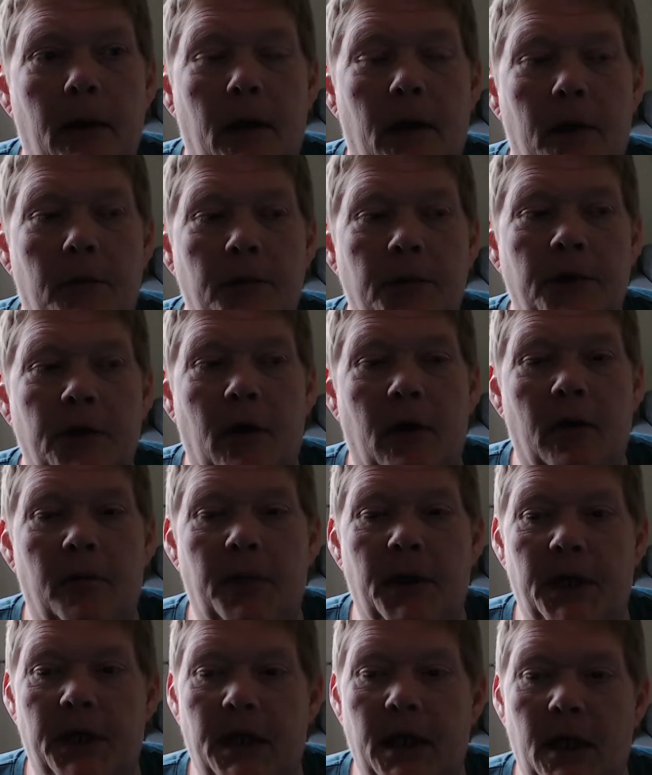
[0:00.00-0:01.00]
So I've
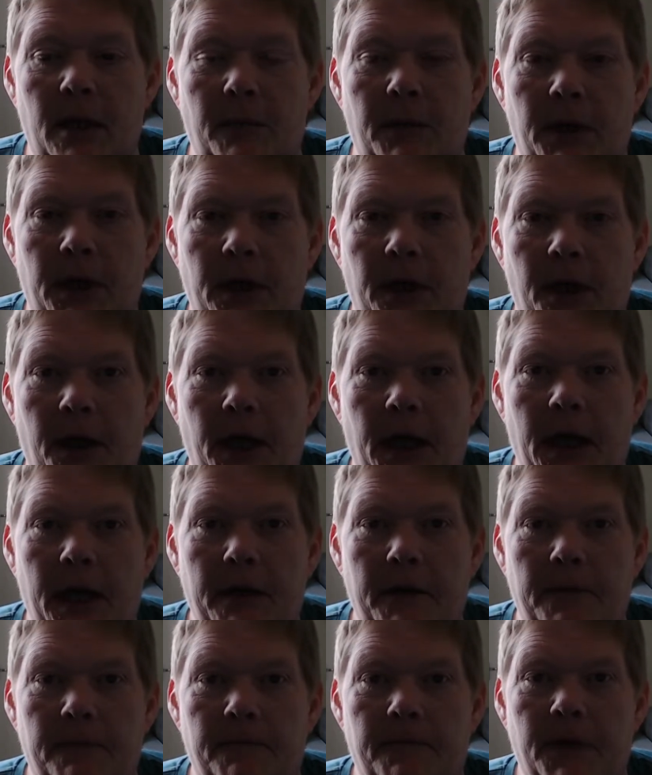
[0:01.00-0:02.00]
been keeping an eye
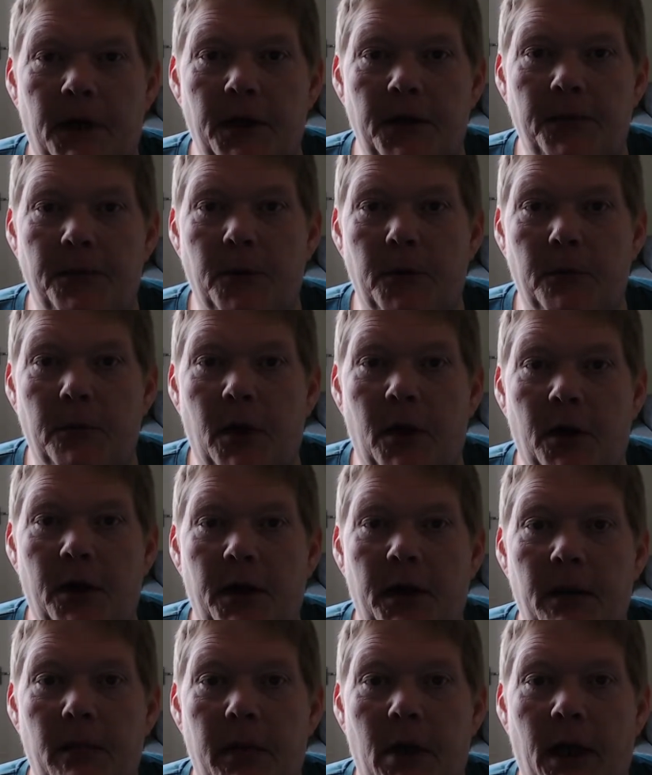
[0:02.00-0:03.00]
out on Facebook
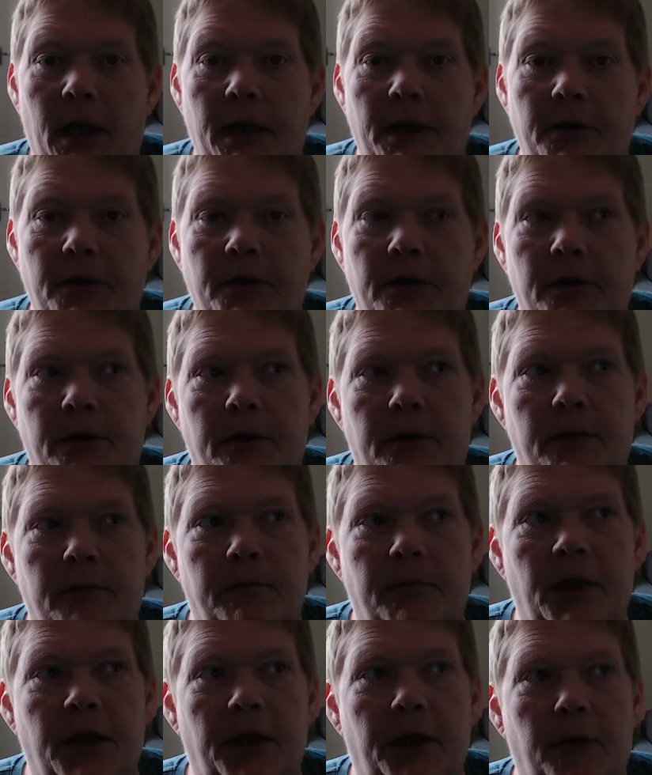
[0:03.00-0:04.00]
Marketplace
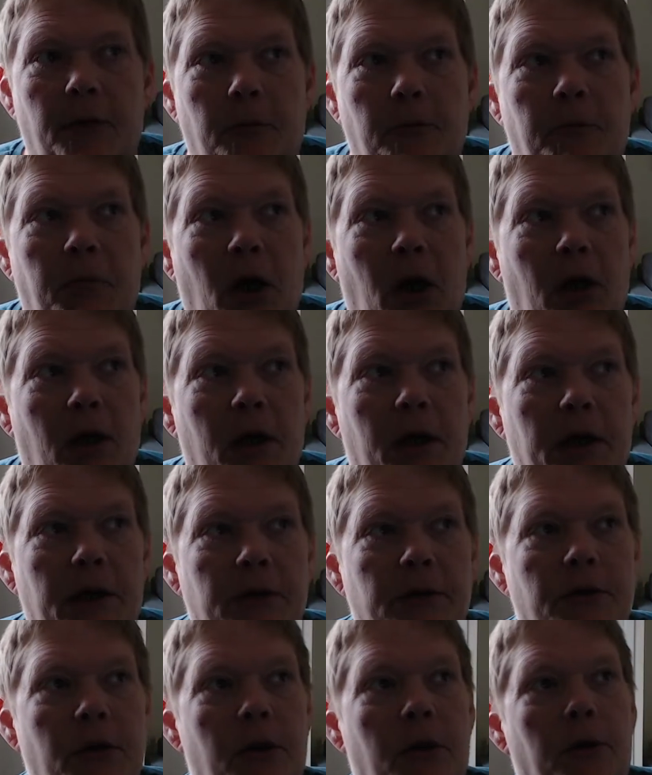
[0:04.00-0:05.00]
and picking up
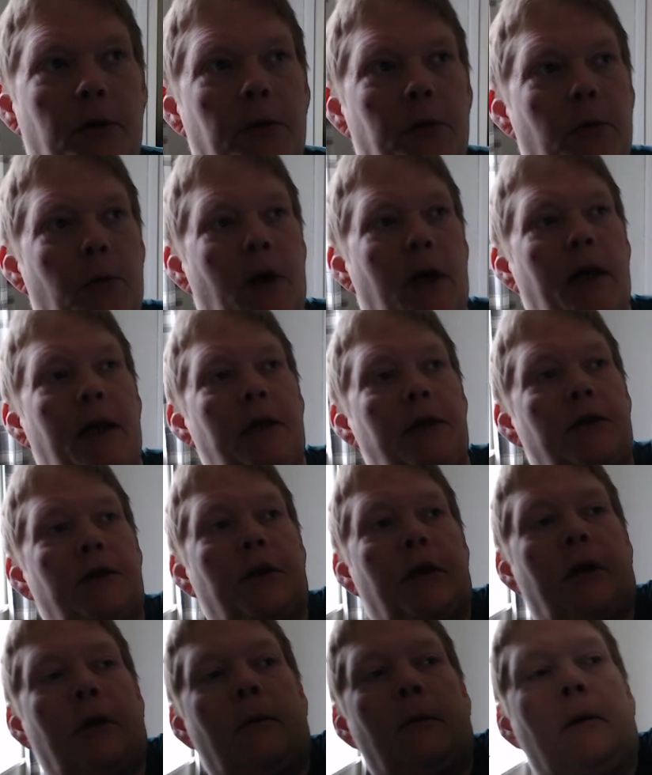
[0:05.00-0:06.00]
bargains along the way.
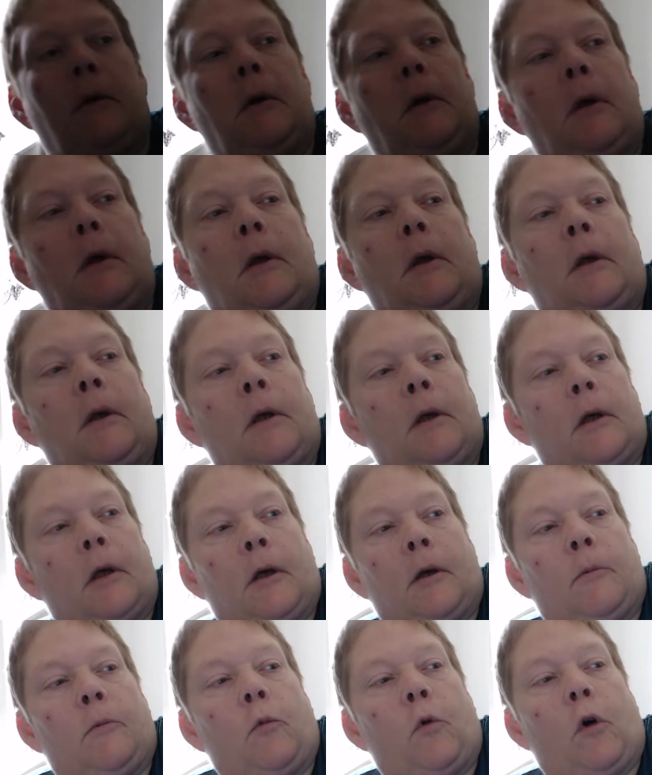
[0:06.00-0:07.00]
So
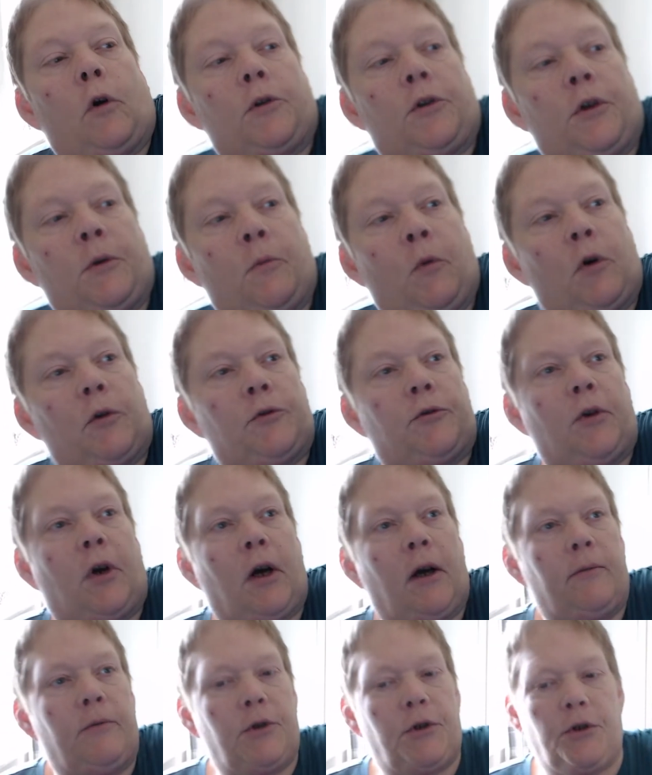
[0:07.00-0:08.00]
watching what
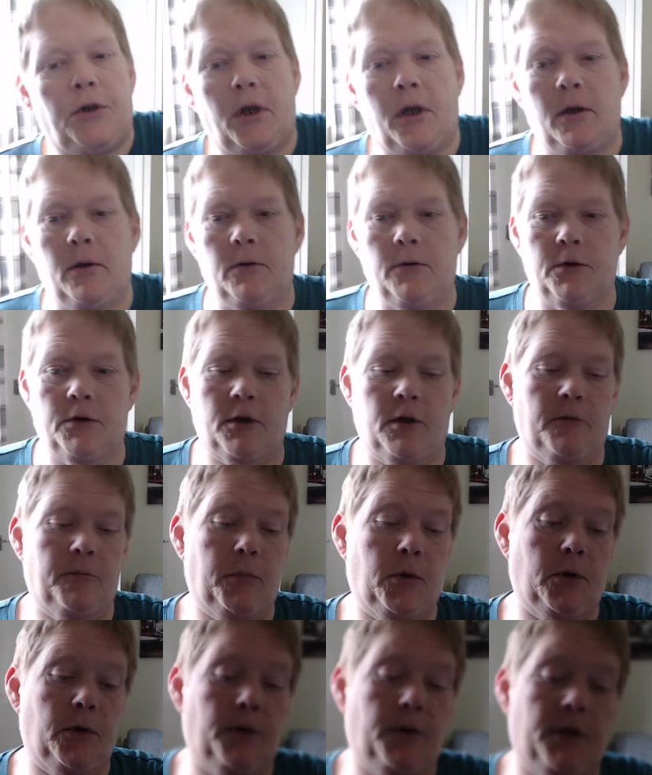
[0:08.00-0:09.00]
drivers use. I
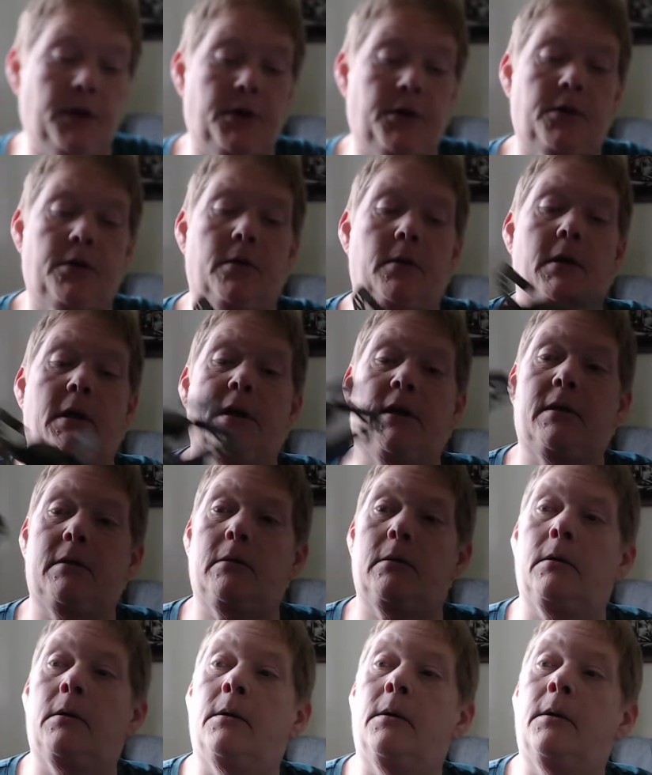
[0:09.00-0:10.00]
bought this little